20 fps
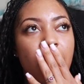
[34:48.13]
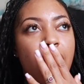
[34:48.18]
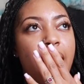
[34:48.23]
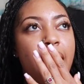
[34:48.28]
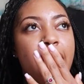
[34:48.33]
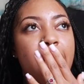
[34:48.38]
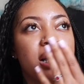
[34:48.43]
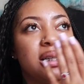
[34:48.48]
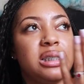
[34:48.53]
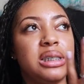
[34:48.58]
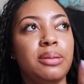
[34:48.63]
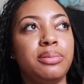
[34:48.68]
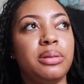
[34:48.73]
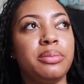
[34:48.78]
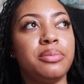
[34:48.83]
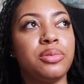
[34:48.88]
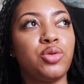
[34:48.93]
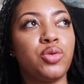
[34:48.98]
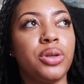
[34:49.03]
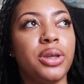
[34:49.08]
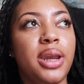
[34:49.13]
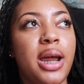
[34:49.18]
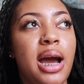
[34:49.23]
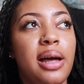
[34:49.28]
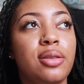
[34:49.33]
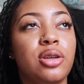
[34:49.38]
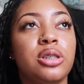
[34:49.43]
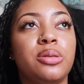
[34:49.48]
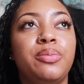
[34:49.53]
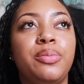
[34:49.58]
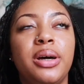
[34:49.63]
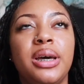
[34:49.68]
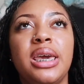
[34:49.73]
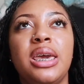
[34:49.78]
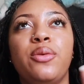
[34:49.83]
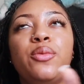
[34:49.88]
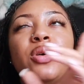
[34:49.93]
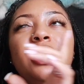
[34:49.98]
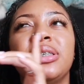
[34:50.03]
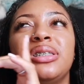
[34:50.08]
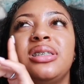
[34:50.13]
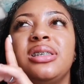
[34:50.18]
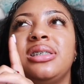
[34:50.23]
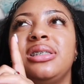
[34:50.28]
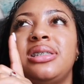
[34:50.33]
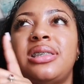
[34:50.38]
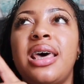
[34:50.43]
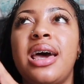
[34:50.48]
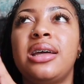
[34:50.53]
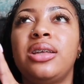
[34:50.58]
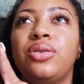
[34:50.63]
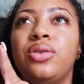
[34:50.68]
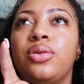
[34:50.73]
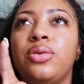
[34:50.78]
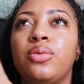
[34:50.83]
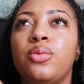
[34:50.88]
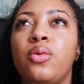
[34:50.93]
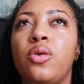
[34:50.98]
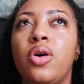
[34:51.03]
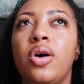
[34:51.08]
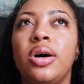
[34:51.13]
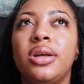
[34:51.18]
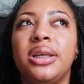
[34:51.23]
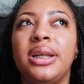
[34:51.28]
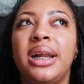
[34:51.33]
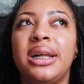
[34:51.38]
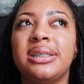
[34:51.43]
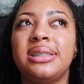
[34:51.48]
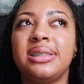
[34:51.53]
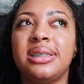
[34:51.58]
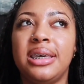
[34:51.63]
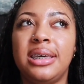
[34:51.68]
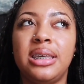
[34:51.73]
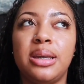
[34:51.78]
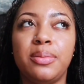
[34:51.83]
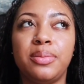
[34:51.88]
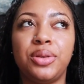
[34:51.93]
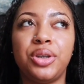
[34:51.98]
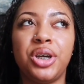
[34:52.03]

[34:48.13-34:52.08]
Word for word: i had tipped him $20 but it was this sign on the wall that i seen up